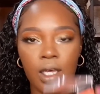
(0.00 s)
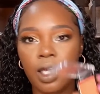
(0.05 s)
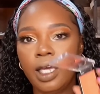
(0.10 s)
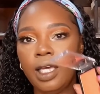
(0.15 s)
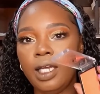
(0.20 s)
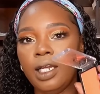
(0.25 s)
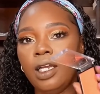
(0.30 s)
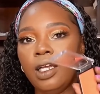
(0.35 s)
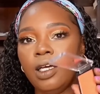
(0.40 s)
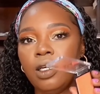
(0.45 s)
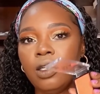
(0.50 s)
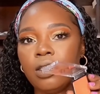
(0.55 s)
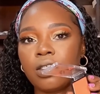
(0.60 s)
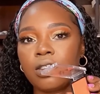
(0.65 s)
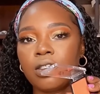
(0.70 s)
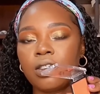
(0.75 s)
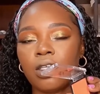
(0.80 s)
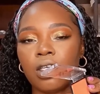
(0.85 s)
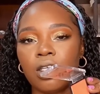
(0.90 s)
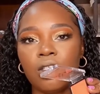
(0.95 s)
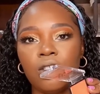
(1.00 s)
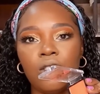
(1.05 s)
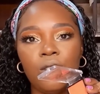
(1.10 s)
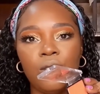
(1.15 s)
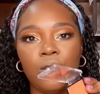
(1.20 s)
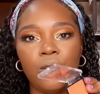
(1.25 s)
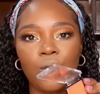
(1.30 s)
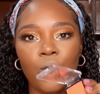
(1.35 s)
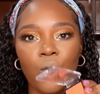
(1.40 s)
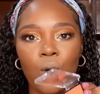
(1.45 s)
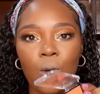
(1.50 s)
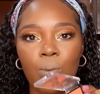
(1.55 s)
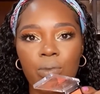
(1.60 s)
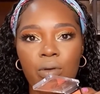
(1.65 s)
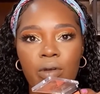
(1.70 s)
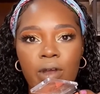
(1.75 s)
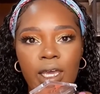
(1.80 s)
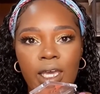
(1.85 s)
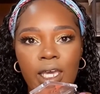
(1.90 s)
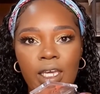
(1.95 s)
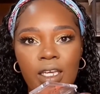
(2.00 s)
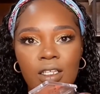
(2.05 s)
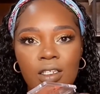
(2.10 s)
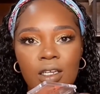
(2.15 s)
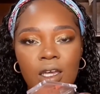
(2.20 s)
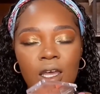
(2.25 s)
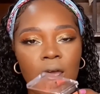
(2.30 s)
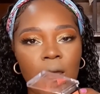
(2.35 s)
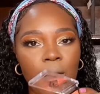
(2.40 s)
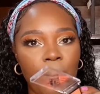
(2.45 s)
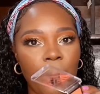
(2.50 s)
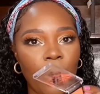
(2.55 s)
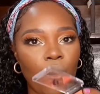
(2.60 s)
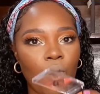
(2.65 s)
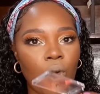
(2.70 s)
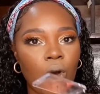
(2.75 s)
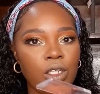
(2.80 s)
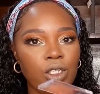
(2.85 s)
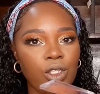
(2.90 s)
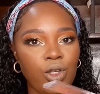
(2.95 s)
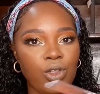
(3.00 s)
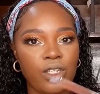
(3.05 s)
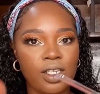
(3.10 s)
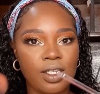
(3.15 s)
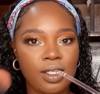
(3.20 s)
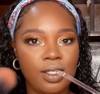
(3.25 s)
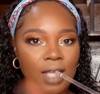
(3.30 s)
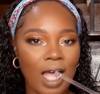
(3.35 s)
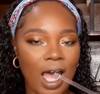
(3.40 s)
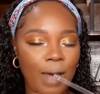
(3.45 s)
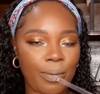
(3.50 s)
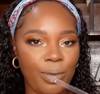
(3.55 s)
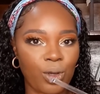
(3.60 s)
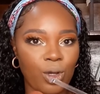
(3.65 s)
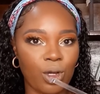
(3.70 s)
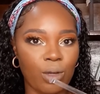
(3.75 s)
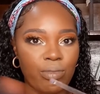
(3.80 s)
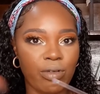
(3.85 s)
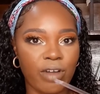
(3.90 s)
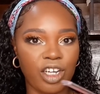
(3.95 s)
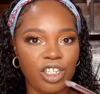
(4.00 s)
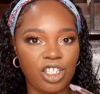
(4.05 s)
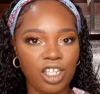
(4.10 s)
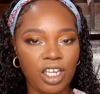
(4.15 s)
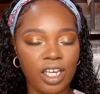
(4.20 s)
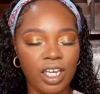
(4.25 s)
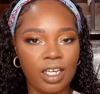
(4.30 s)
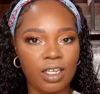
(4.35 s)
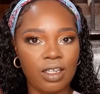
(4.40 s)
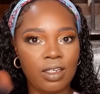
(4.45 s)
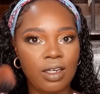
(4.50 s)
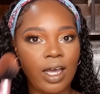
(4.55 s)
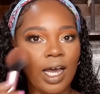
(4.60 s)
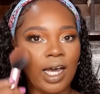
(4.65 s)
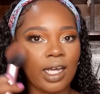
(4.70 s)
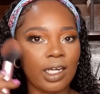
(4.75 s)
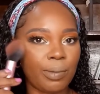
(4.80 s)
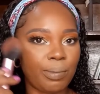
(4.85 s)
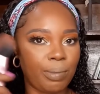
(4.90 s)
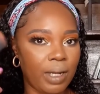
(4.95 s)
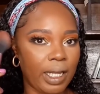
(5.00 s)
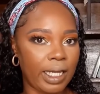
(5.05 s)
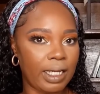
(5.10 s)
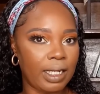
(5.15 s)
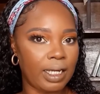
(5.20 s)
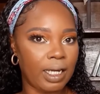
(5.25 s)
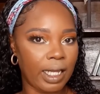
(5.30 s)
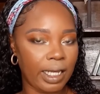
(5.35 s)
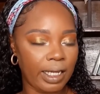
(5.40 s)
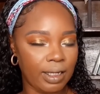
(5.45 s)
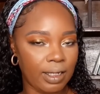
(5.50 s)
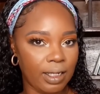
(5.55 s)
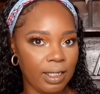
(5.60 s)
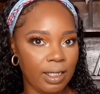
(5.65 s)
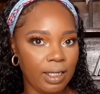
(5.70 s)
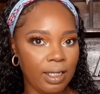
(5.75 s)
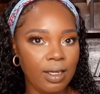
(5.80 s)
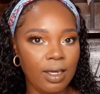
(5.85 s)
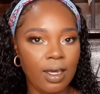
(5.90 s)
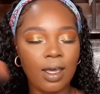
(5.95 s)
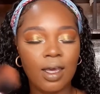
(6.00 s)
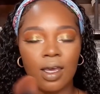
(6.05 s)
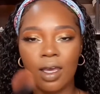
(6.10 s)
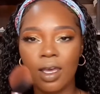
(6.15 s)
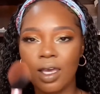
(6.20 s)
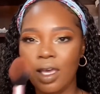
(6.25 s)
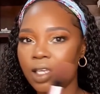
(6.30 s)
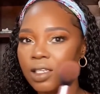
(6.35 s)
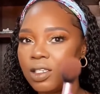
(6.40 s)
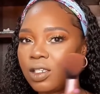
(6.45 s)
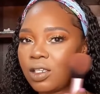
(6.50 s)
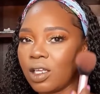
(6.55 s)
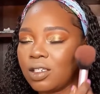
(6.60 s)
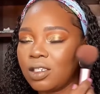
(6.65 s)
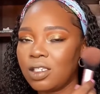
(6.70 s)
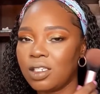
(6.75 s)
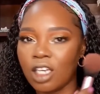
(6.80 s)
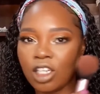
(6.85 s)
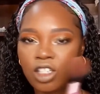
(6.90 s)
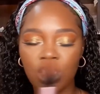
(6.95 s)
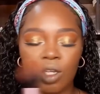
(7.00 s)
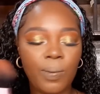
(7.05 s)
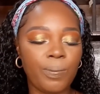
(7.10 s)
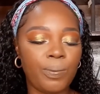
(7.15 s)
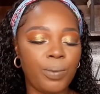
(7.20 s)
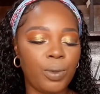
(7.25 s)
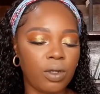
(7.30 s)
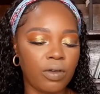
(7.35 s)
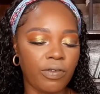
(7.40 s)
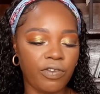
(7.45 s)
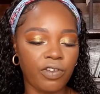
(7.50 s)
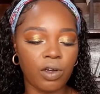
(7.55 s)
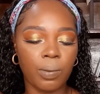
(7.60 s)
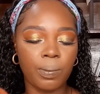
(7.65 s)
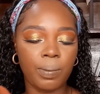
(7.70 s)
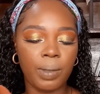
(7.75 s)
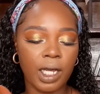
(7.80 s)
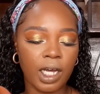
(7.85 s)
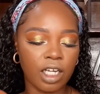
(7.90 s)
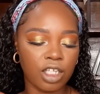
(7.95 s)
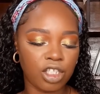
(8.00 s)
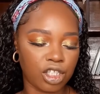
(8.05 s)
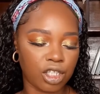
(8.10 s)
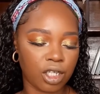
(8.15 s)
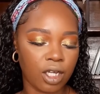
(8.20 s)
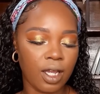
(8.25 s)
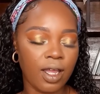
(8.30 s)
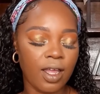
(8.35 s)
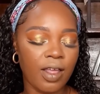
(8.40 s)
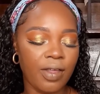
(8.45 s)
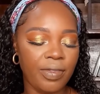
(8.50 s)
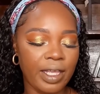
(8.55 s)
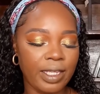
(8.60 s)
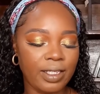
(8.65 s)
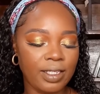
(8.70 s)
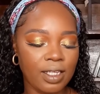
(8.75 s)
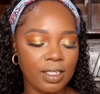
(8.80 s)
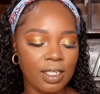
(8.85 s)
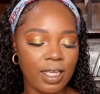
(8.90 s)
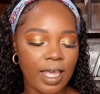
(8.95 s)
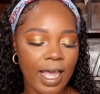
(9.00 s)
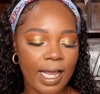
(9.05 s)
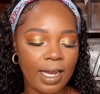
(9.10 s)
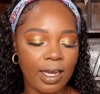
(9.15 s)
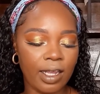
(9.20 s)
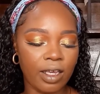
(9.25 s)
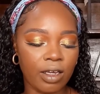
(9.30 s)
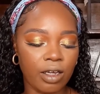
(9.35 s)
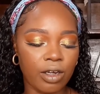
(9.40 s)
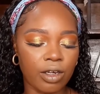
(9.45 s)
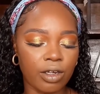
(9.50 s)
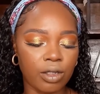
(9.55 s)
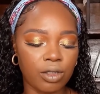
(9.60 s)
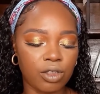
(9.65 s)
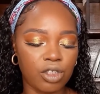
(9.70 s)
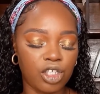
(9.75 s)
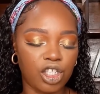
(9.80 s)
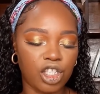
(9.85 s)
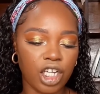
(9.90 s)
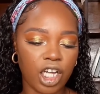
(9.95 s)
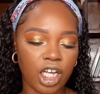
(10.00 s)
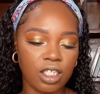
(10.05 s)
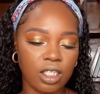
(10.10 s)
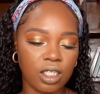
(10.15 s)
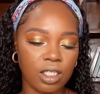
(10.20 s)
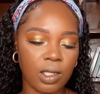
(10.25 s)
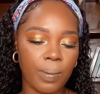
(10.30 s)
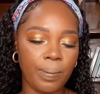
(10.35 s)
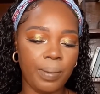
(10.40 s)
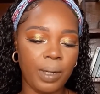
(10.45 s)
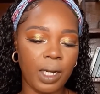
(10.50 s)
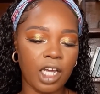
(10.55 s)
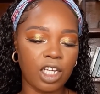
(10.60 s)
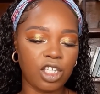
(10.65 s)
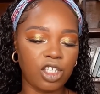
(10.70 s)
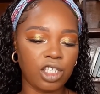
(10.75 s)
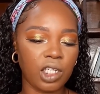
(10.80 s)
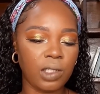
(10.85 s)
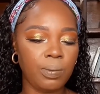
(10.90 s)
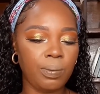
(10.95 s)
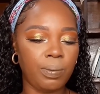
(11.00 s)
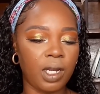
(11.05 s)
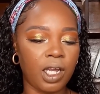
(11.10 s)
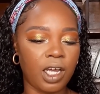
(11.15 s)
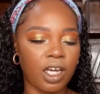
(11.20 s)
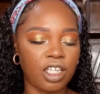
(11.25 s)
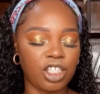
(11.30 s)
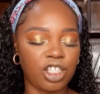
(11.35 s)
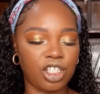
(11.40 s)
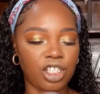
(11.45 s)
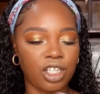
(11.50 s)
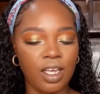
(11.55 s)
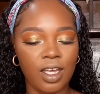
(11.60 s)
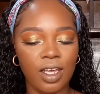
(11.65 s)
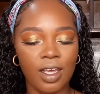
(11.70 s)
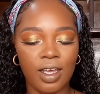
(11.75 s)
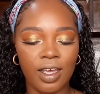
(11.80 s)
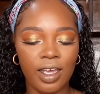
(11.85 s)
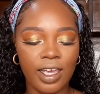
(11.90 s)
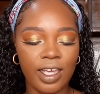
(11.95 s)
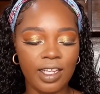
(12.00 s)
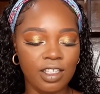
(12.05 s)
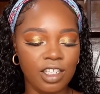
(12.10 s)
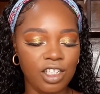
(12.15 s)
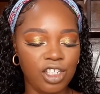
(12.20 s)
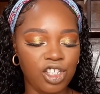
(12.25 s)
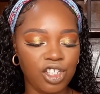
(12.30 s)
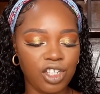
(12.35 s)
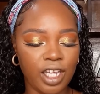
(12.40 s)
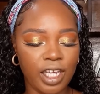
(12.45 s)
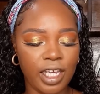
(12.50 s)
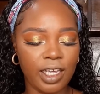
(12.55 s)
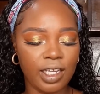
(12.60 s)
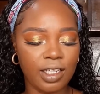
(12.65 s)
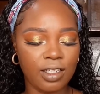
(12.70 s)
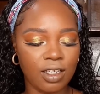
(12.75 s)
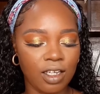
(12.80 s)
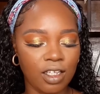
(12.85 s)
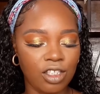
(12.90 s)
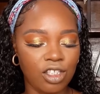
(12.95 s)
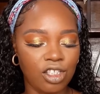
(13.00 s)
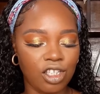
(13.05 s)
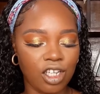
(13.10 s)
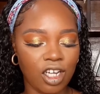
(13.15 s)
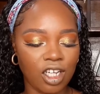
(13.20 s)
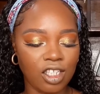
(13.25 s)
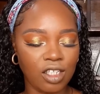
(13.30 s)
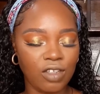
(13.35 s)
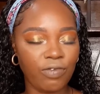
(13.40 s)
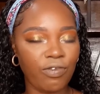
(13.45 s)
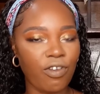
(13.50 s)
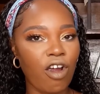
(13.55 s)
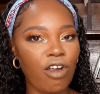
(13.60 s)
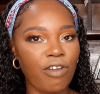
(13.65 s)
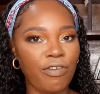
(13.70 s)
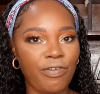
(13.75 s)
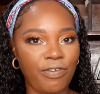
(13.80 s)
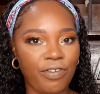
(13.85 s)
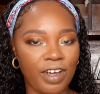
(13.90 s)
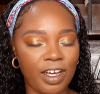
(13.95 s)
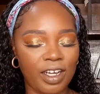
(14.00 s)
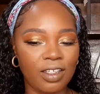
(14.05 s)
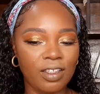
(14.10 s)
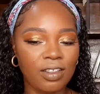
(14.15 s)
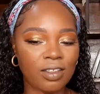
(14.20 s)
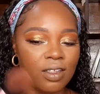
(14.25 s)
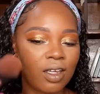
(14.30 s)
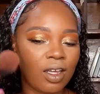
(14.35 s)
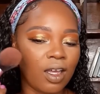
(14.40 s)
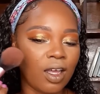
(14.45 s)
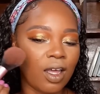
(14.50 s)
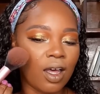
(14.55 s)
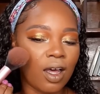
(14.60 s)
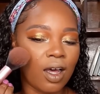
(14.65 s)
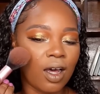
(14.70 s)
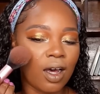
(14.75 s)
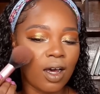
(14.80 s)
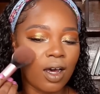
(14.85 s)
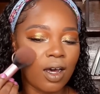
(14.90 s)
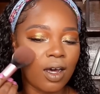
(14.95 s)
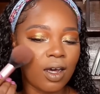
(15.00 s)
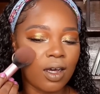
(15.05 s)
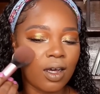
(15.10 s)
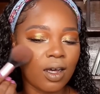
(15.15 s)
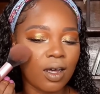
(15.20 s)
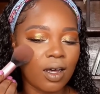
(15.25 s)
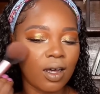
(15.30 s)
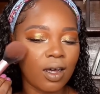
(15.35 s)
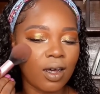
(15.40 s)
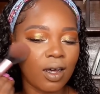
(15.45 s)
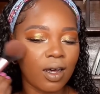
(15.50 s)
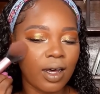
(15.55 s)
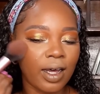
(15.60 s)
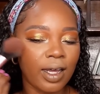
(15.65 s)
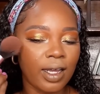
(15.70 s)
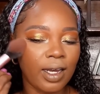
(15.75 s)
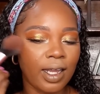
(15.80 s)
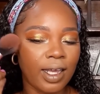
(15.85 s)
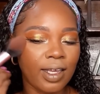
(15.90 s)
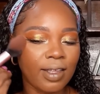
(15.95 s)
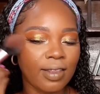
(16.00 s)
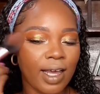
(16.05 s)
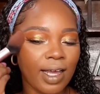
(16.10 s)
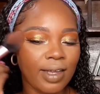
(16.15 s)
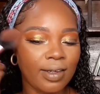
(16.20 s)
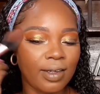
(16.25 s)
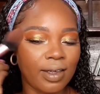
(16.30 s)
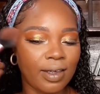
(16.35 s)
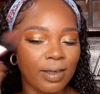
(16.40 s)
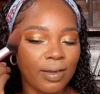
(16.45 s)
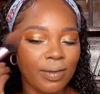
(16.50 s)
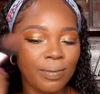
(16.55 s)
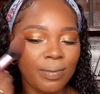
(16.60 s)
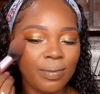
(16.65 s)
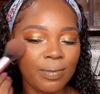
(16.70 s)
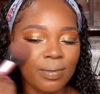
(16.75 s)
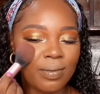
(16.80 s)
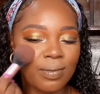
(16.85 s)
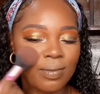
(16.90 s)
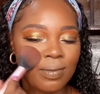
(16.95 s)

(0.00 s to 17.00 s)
It looks so bright, but once you just tap your brush in and apply lightly, it's such a beautiful blush. This is the LA Girl Just Blush and Blush in the shade Just for Fun. I like that name.